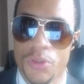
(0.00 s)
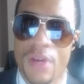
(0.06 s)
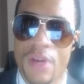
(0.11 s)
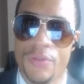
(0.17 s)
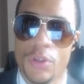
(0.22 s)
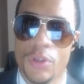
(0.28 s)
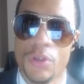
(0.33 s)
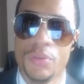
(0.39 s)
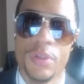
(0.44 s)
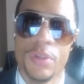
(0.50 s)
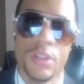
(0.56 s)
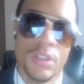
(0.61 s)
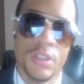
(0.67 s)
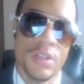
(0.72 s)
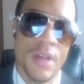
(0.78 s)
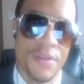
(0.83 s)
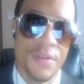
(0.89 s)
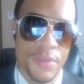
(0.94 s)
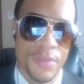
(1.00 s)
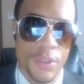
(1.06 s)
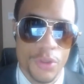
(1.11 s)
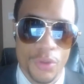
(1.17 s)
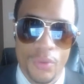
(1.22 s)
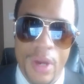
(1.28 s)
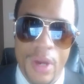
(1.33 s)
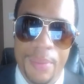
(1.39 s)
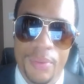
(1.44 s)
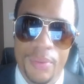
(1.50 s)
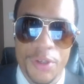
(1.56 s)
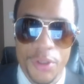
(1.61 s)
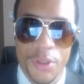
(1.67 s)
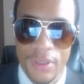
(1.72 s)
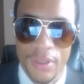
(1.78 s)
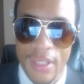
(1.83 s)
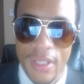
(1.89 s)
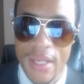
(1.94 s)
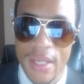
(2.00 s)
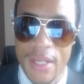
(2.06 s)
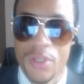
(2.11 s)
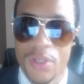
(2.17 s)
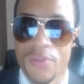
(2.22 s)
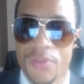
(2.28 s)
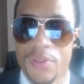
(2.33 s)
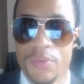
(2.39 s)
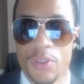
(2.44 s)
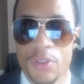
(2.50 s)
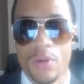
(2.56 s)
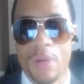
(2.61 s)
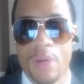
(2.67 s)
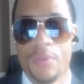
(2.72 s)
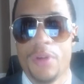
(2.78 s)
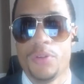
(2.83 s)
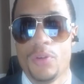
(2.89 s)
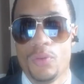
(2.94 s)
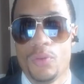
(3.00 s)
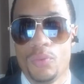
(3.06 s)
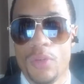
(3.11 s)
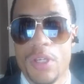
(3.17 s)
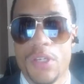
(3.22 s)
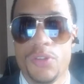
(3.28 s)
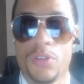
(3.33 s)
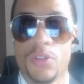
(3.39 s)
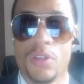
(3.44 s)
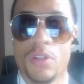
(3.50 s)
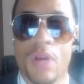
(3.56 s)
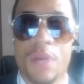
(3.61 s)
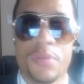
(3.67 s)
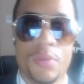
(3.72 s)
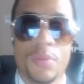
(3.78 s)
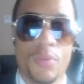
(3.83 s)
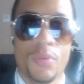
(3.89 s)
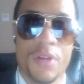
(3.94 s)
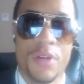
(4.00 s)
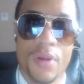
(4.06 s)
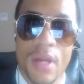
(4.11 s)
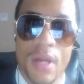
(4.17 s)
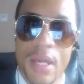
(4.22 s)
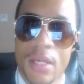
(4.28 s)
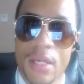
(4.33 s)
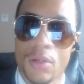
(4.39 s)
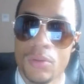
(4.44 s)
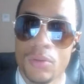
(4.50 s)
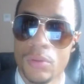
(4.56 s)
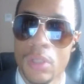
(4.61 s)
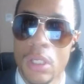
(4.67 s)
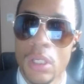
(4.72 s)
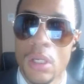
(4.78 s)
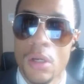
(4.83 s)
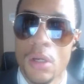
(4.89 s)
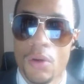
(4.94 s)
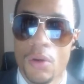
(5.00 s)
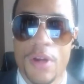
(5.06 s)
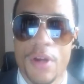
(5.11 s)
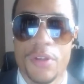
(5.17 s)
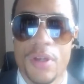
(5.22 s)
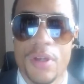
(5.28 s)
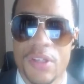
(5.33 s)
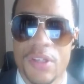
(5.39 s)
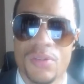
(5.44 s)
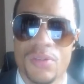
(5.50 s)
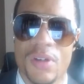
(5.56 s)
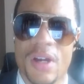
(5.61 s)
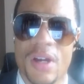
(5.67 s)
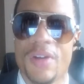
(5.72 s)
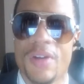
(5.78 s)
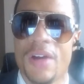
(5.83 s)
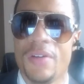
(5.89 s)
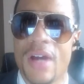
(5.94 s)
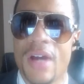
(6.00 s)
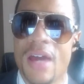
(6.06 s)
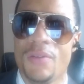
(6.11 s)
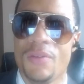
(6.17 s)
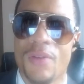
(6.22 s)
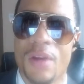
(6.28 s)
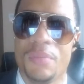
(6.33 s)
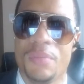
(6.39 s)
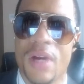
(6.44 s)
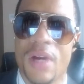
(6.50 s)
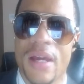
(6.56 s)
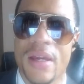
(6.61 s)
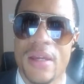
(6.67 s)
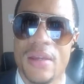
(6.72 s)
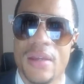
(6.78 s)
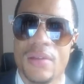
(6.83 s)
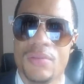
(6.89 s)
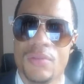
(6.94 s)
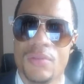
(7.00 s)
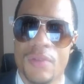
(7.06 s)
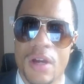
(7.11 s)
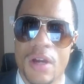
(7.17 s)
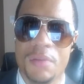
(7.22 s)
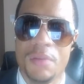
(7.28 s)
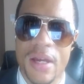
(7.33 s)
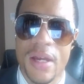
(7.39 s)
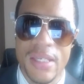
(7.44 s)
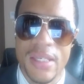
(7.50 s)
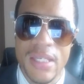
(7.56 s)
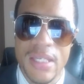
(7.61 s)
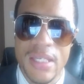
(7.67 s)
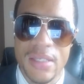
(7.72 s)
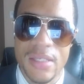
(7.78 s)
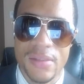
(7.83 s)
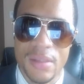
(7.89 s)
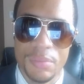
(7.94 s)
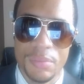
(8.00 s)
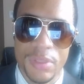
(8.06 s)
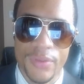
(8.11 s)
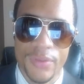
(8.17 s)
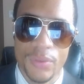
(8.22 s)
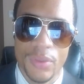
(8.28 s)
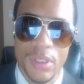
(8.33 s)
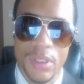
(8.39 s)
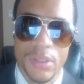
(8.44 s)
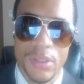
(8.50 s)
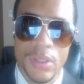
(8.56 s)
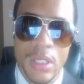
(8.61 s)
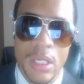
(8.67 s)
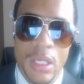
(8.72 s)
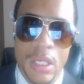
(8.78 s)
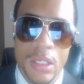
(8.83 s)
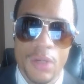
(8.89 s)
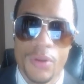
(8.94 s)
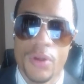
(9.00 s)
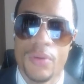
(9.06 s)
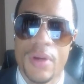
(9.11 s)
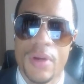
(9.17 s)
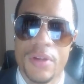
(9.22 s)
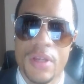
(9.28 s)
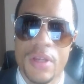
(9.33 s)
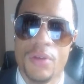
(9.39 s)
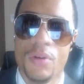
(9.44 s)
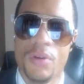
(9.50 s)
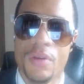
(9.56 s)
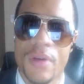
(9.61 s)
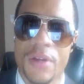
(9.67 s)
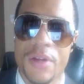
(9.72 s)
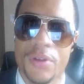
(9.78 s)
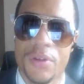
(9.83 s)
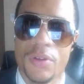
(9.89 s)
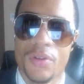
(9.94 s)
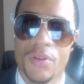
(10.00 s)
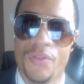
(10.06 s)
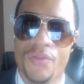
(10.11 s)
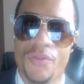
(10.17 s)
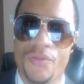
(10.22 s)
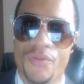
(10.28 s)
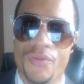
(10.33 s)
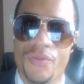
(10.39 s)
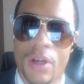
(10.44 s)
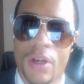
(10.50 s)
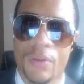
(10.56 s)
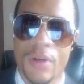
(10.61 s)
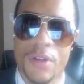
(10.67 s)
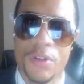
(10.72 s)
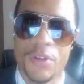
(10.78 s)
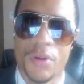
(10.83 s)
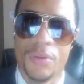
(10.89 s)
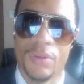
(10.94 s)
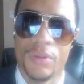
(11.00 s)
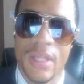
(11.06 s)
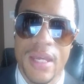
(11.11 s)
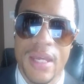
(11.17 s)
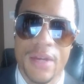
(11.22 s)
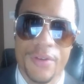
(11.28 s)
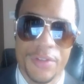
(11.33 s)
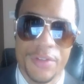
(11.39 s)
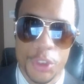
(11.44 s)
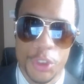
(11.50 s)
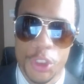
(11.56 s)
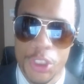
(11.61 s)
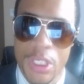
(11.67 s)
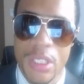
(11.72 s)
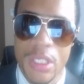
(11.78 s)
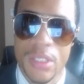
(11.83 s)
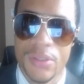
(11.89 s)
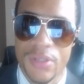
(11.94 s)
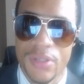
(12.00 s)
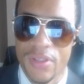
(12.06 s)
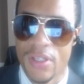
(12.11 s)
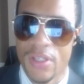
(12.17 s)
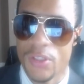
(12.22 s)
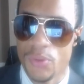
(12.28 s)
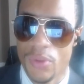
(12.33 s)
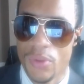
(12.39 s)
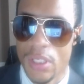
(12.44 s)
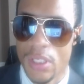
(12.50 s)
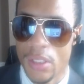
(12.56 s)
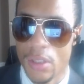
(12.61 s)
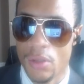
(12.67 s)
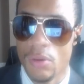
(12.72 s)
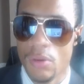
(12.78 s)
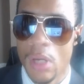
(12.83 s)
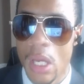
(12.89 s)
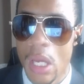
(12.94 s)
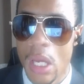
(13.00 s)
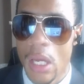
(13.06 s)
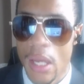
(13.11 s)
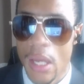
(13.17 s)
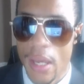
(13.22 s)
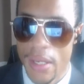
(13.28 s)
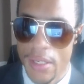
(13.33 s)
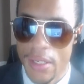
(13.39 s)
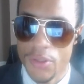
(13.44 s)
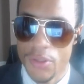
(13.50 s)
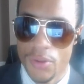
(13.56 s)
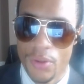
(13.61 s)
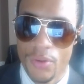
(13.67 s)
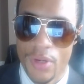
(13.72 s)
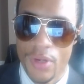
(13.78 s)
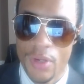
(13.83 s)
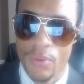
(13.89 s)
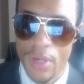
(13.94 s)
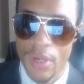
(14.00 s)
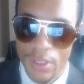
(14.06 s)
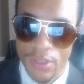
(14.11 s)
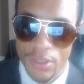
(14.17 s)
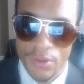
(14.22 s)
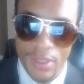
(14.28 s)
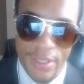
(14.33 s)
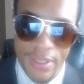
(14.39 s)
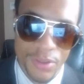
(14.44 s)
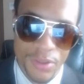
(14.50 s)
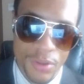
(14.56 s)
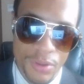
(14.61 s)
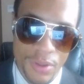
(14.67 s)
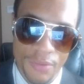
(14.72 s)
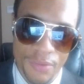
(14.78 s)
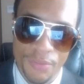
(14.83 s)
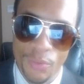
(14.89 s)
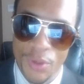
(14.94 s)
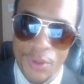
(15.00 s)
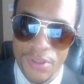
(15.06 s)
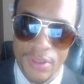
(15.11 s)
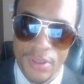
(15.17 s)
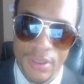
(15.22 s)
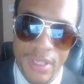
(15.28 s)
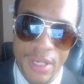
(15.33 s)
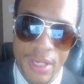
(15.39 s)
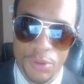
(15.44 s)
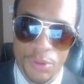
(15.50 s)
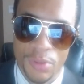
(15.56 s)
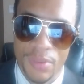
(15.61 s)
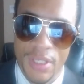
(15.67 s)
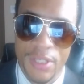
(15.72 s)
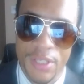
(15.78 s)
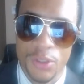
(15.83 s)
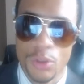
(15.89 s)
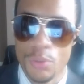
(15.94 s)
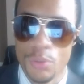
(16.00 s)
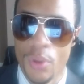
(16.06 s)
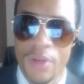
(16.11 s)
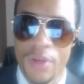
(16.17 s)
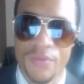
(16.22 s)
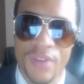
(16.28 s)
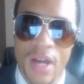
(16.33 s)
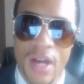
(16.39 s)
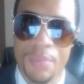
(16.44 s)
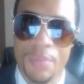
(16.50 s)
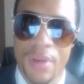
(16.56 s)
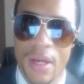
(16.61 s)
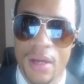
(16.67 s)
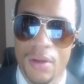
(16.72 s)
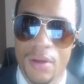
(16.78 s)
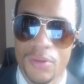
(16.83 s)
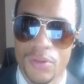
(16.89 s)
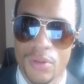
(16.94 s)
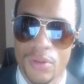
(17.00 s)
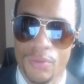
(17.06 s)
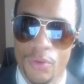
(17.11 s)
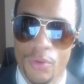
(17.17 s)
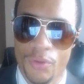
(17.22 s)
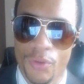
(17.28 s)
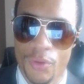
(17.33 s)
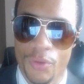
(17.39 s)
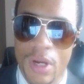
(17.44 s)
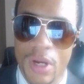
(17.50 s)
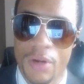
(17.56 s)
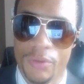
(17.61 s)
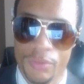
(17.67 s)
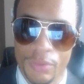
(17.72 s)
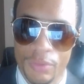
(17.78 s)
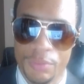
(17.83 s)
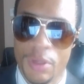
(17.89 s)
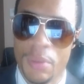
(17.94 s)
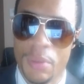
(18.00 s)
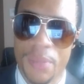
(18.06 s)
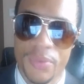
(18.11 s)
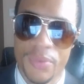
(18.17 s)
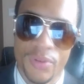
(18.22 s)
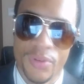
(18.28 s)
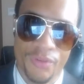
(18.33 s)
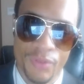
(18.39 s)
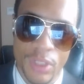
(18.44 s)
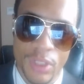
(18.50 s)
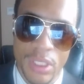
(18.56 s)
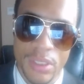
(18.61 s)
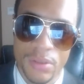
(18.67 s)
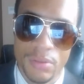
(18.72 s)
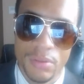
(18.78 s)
You have you put you have something you can wrap around your legs. You have something you can wrap around your wrist. You can wrap some around your ankle, around your I guess no around I had around my around my knees I believe it was. No, they're around yeah they go around like your like around your leg around your shins I think is where they go. And these are a great way. These are like two the wrist and leg ones gonna be like 2.5 pounds. 5 uh, for around the bottom of your foot.